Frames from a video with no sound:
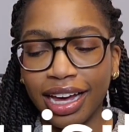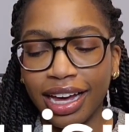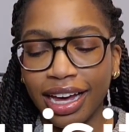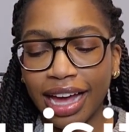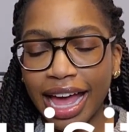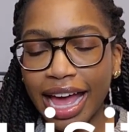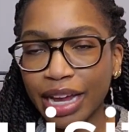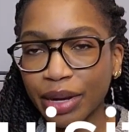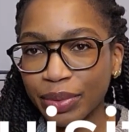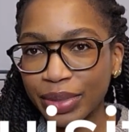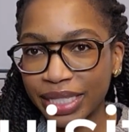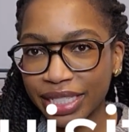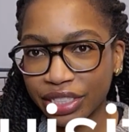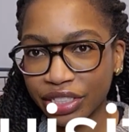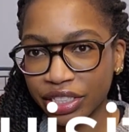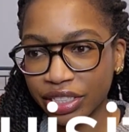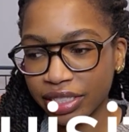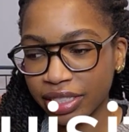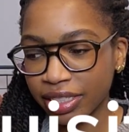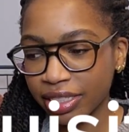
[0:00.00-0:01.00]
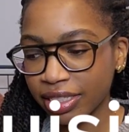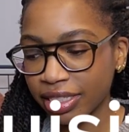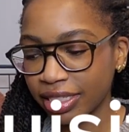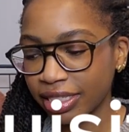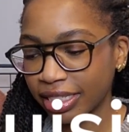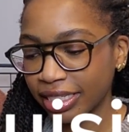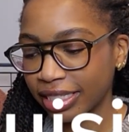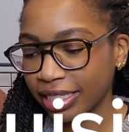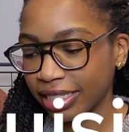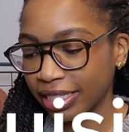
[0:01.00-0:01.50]
acquisitions
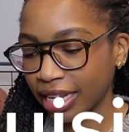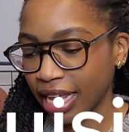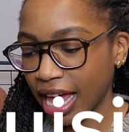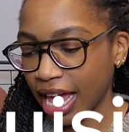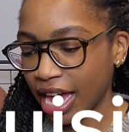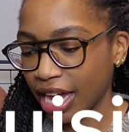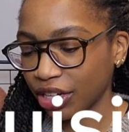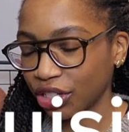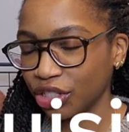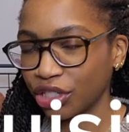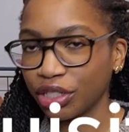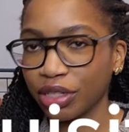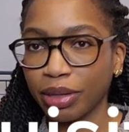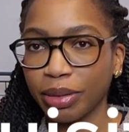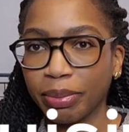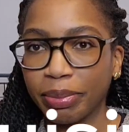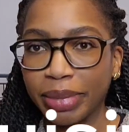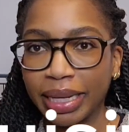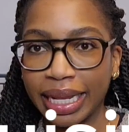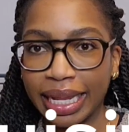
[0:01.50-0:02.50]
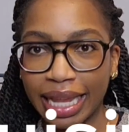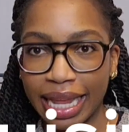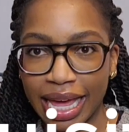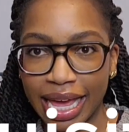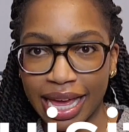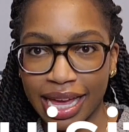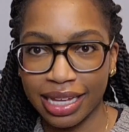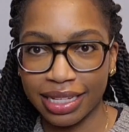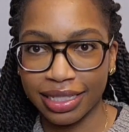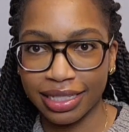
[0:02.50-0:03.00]
slash
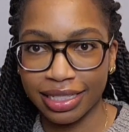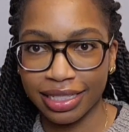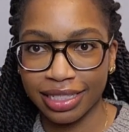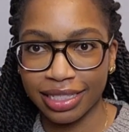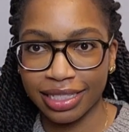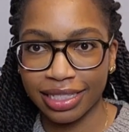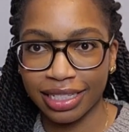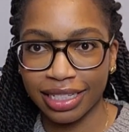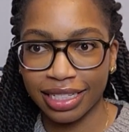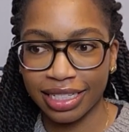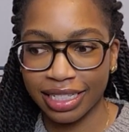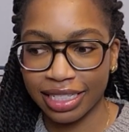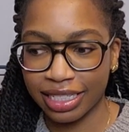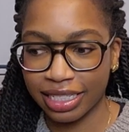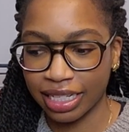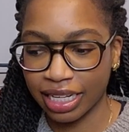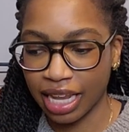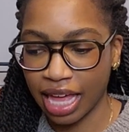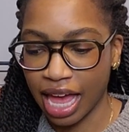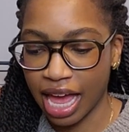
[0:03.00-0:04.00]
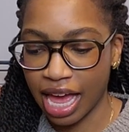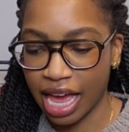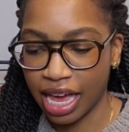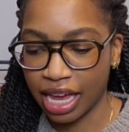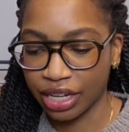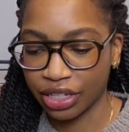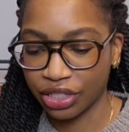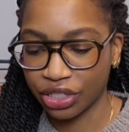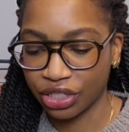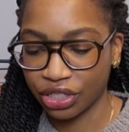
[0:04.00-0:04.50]
plans
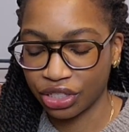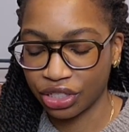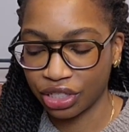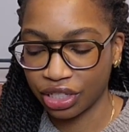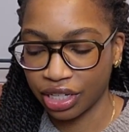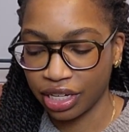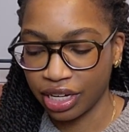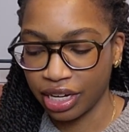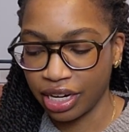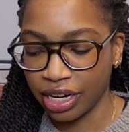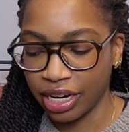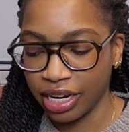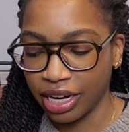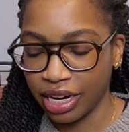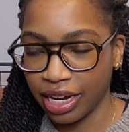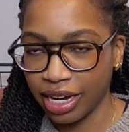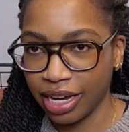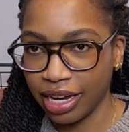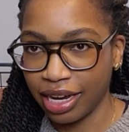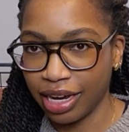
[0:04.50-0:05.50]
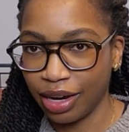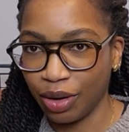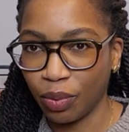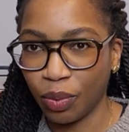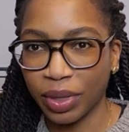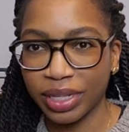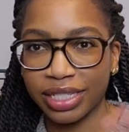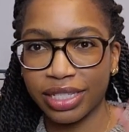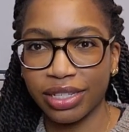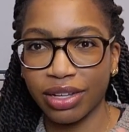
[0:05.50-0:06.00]
slash
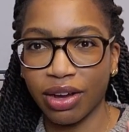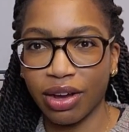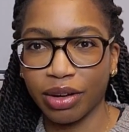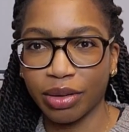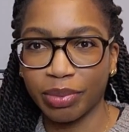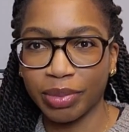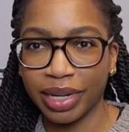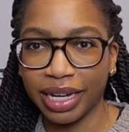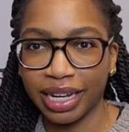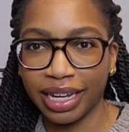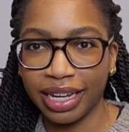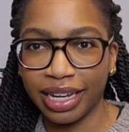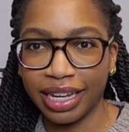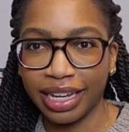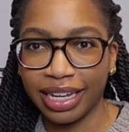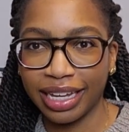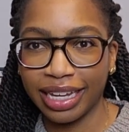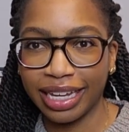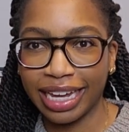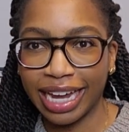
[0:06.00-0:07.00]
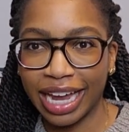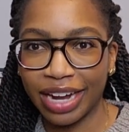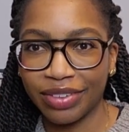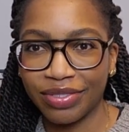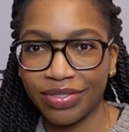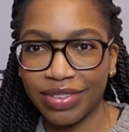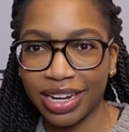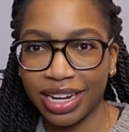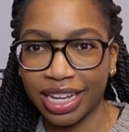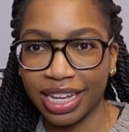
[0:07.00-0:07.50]
what's on my kind of
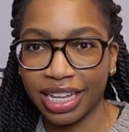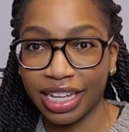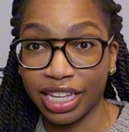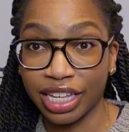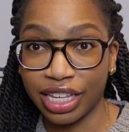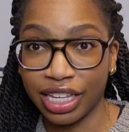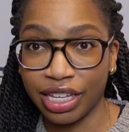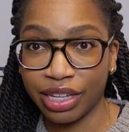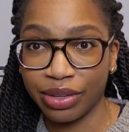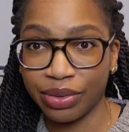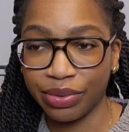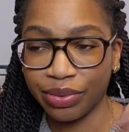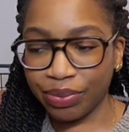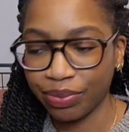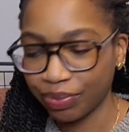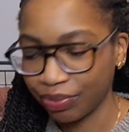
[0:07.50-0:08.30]
knitting queue.